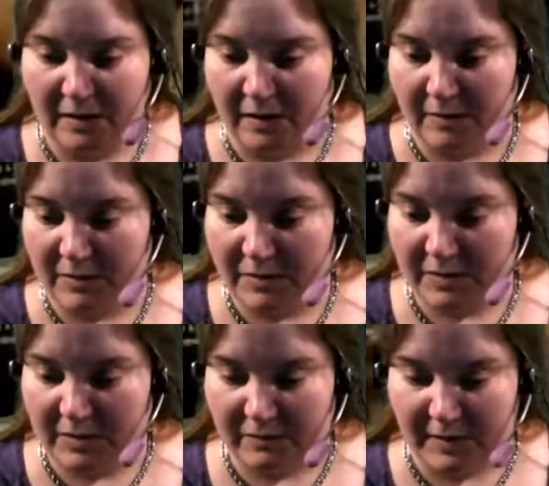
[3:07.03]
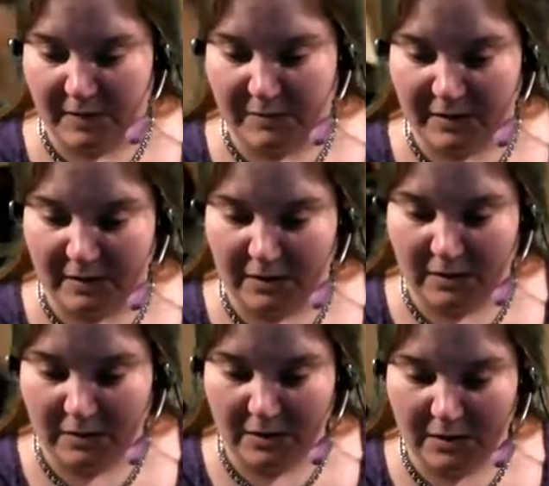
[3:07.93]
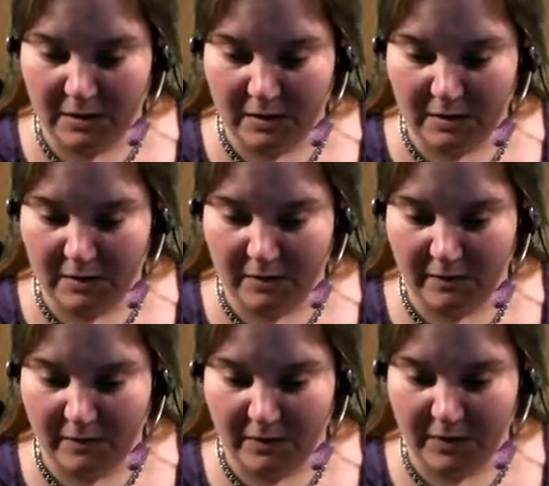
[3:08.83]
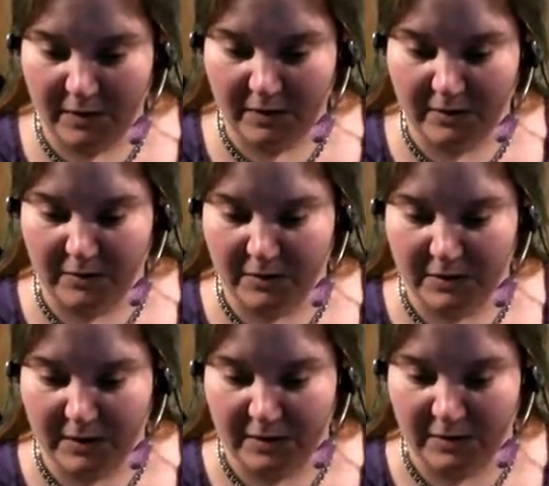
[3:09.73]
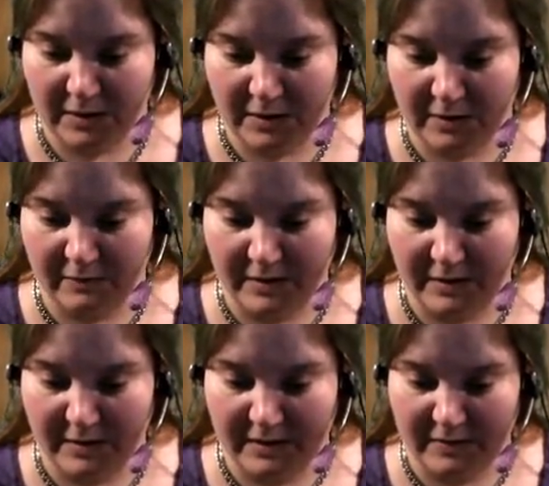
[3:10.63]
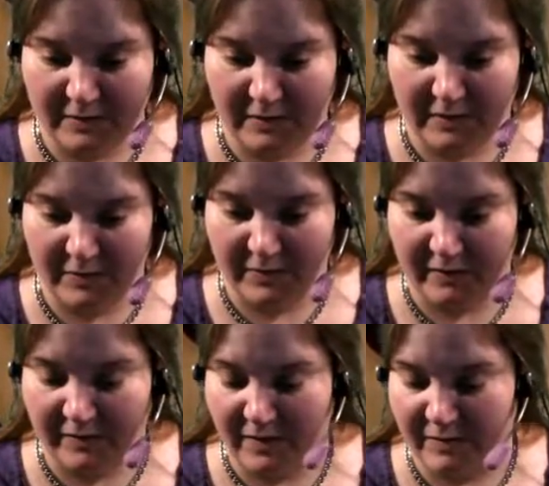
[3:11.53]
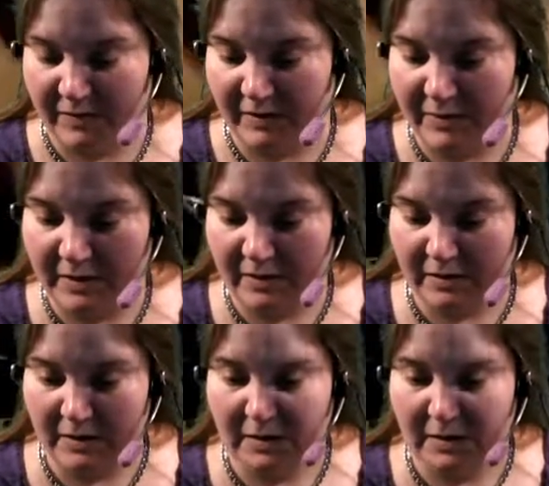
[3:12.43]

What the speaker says: I'm using the recommended hook for it. The crochet hook, it recommends 5.5 millimeter.